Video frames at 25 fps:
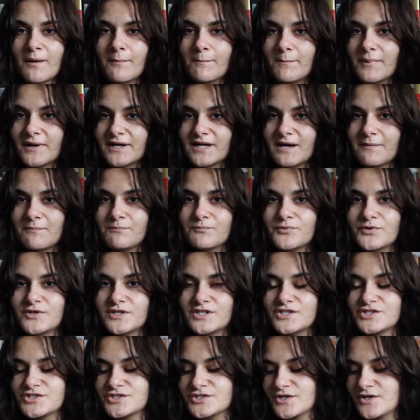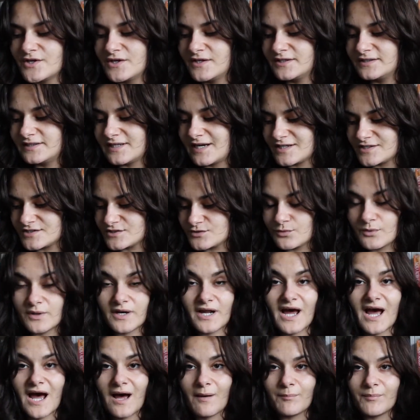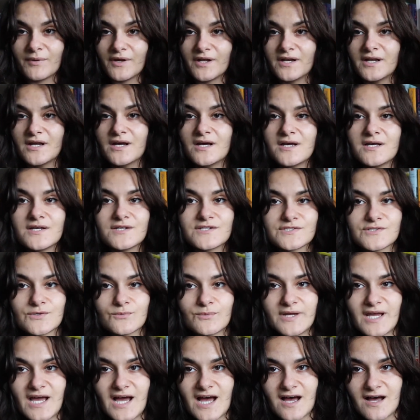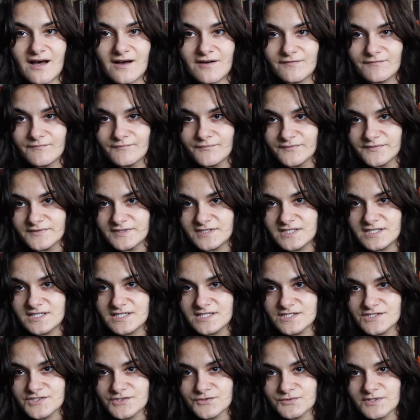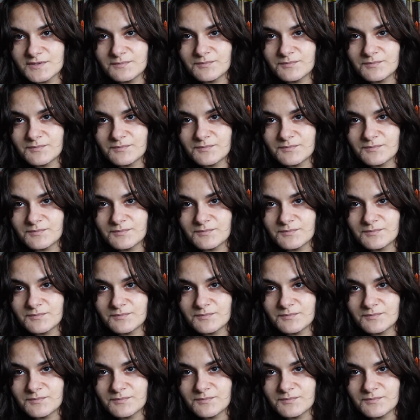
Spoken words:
but I'm pretty sure that's what happened. So we have these 3